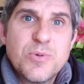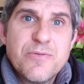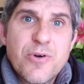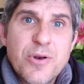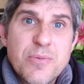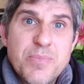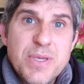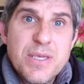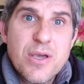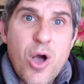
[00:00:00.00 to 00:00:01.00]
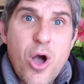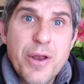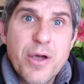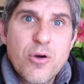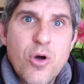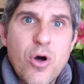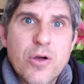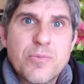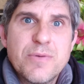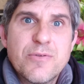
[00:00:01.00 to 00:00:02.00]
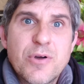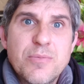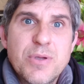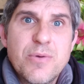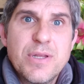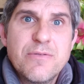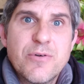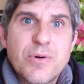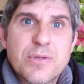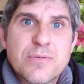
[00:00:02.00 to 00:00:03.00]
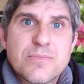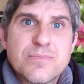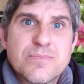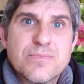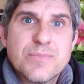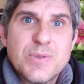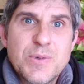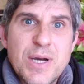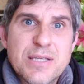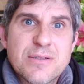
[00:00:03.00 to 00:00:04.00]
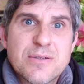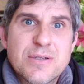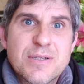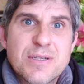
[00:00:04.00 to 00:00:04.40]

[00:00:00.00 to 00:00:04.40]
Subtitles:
We've got to be on our guard. We've got to be ready for it. All right.